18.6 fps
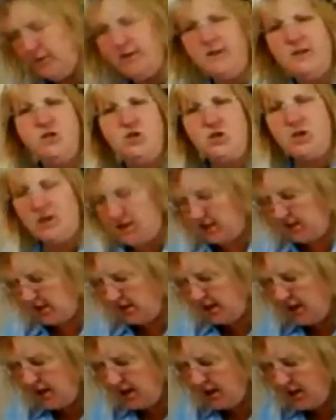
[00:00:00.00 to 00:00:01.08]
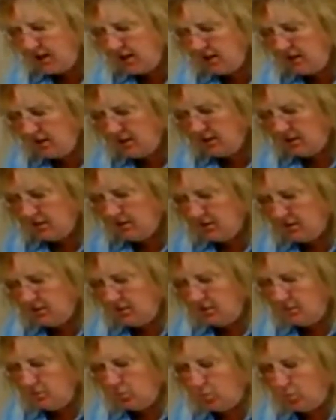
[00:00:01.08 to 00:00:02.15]
Billie Jean King
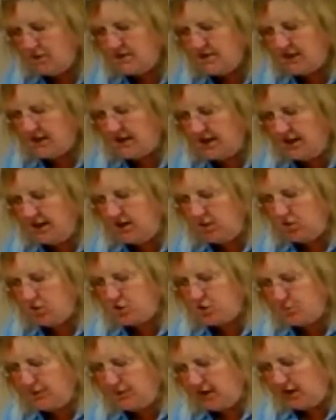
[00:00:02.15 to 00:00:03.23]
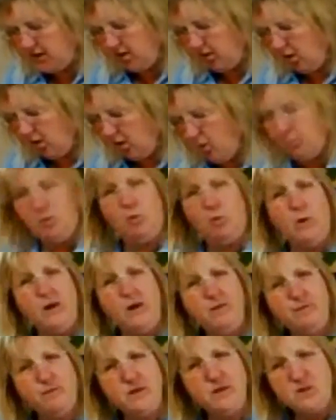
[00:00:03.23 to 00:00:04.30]
was the keynote speaker. Oprah
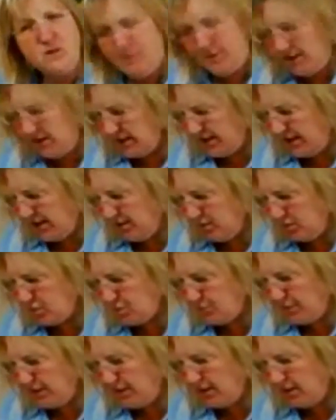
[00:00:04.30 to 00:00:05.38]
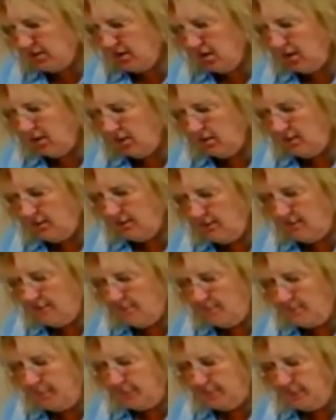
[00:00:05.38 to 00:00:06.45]
Winfrey's been the keynote speaker.
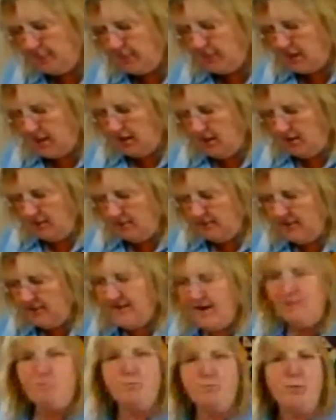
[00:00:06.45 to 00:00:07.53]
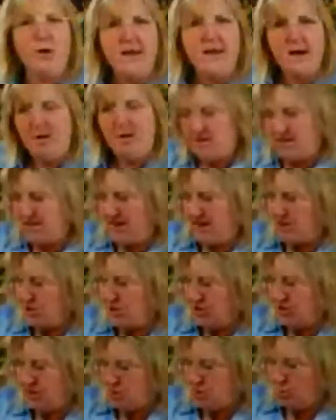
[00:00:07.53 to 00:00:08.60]
And they have breakout
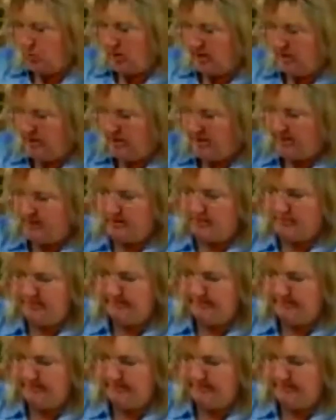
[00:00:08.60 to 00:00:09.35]
sessions with,